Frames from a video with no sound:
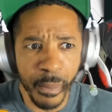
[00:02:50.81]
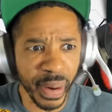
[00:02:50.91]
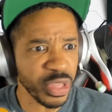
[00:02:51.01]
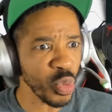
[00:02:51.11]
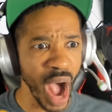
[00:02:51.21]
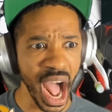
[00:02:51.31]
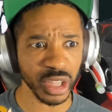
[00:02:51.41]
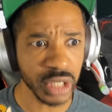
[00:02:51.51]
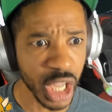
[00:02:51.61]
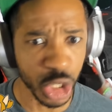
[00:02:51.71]
Breath of the
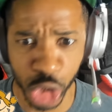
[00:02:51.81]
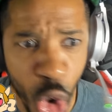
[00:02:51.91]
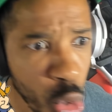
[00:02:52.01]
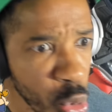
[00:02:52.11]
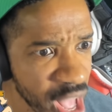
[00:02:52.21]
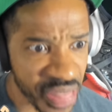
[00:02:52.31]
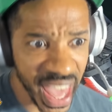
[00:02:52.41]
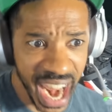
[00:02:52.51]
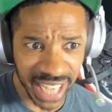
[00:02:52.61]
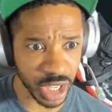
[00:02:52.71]
Wild 2,
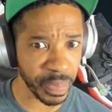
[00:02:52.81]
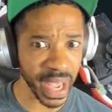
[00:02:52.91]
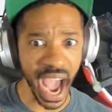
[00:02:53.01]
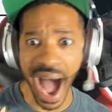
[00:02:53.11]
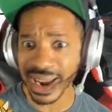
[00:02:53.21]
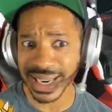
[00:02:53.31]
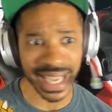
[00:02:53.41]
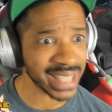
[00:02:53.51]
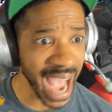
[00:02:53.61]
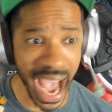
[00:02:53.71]
that has to be a
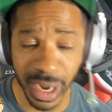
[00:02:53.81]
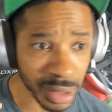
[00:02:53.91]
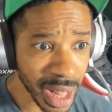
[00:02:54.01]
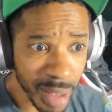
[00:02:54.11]
holiday title.